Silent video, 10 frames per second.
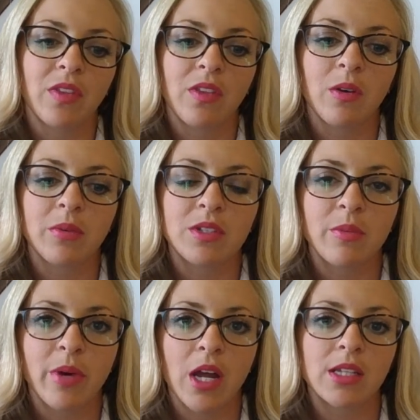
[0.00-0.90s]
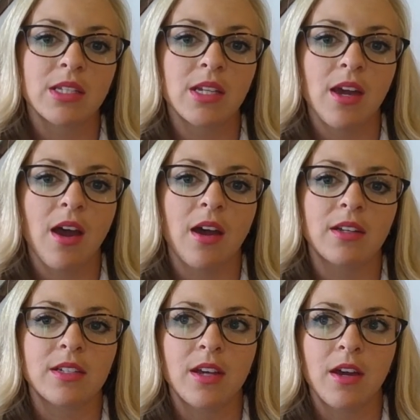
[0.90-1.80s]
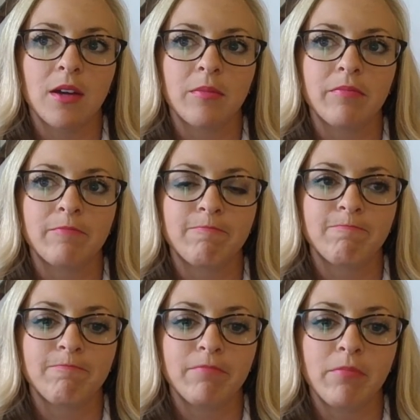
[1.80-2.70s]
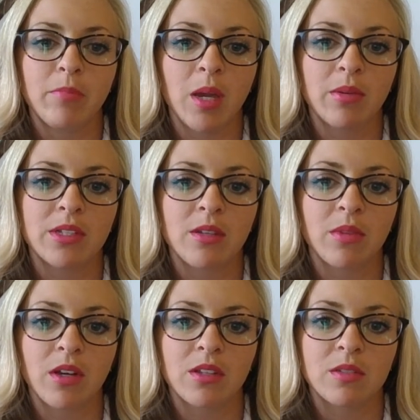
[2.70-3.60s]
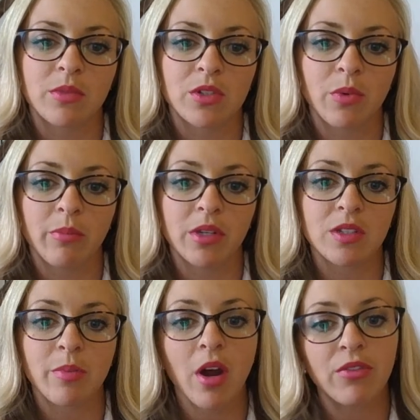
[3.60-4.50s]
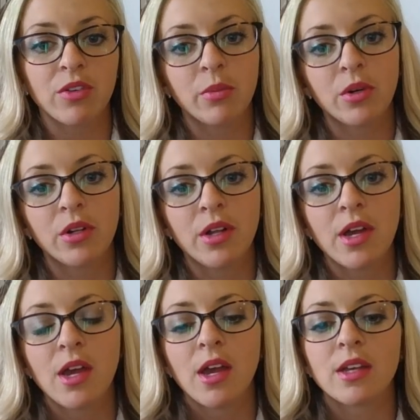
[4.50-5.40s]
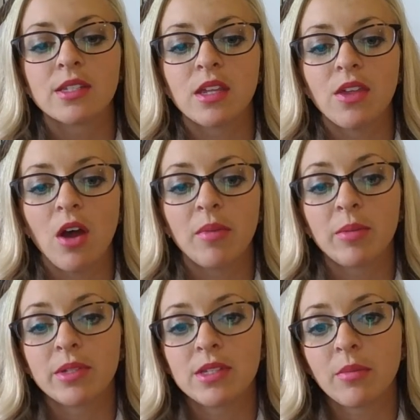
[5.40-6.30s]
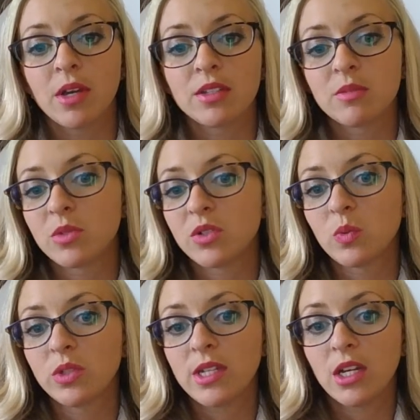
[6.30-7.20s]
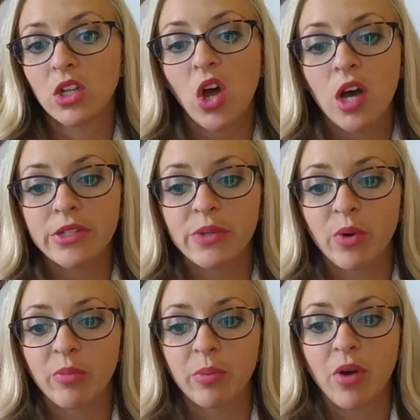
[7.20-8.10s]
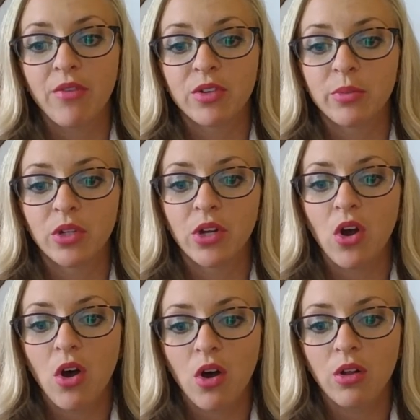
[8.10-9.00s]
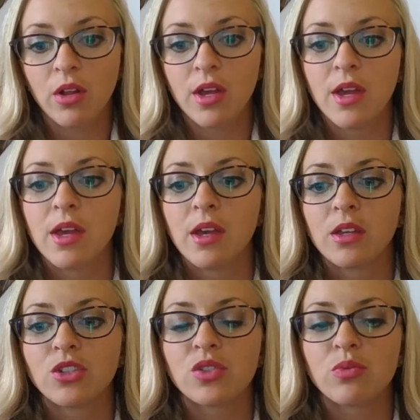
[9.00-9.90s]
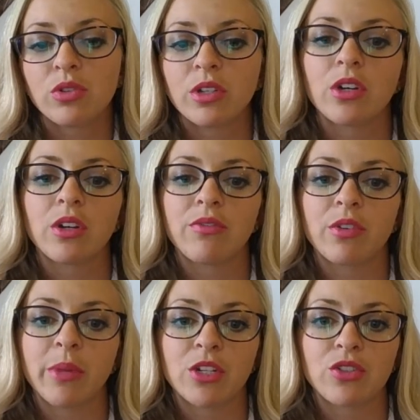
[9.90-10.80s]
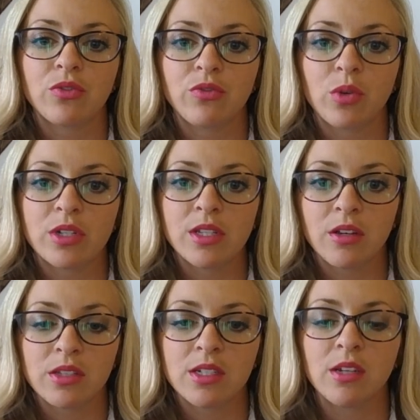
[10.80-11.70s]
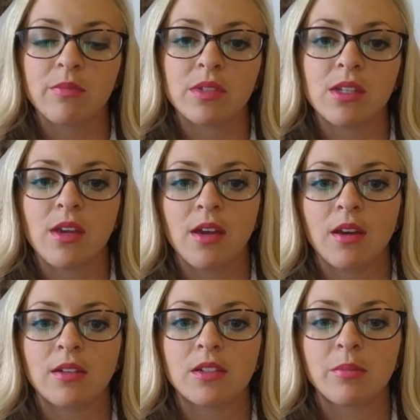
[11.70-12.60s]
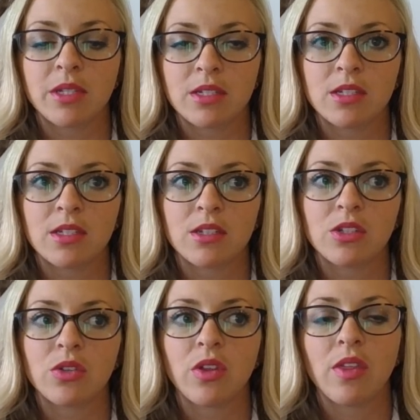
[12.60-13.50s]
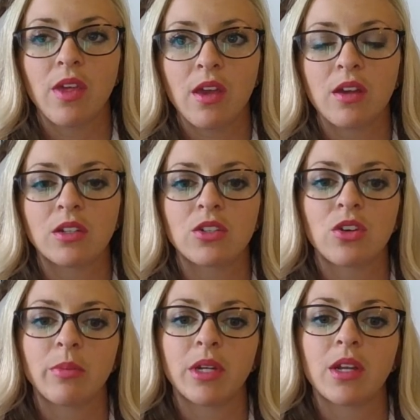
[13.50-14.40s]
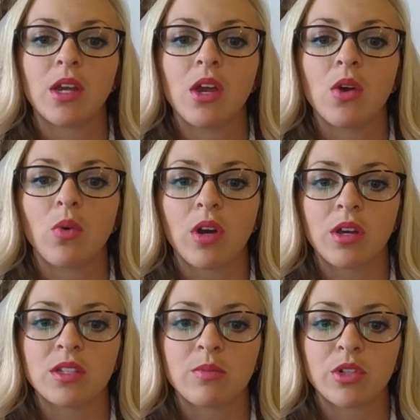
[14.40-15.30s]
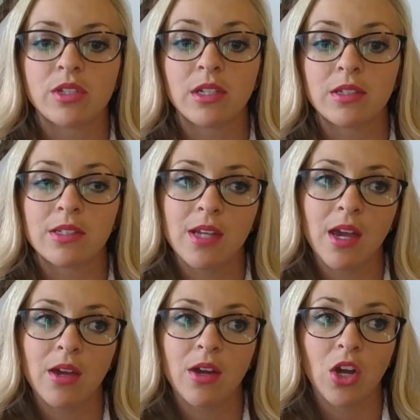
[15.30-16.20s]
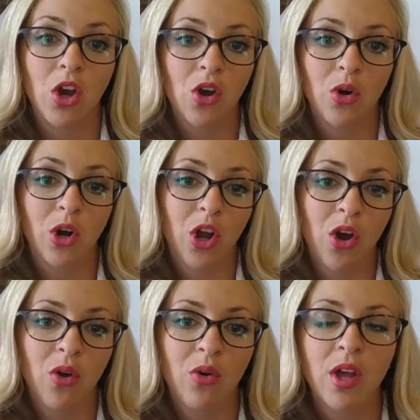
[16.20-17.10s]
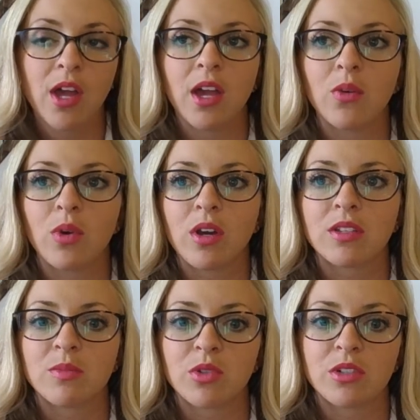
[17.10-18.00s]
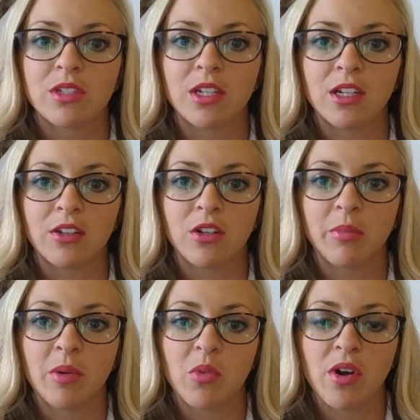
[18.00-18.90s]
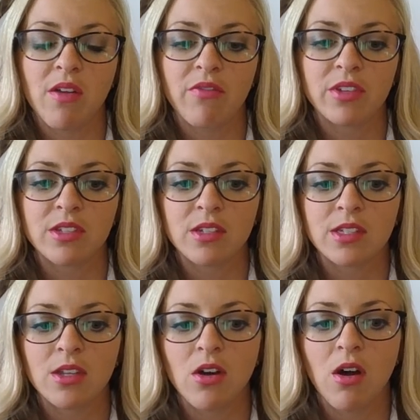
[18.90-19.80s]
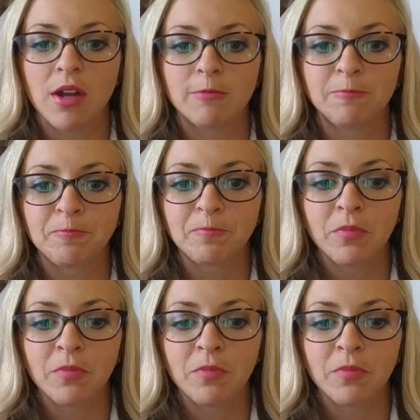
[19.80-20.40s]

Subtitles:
They'll be surprised at maybe some of the customers won't be as profitable as they thought. Maybe some customers will take a loss. They won't be profitable at all. It's just really good information for sales teams and businesses so that they can determine what customers need to stay and go and what customers need a little bit more emphasis on.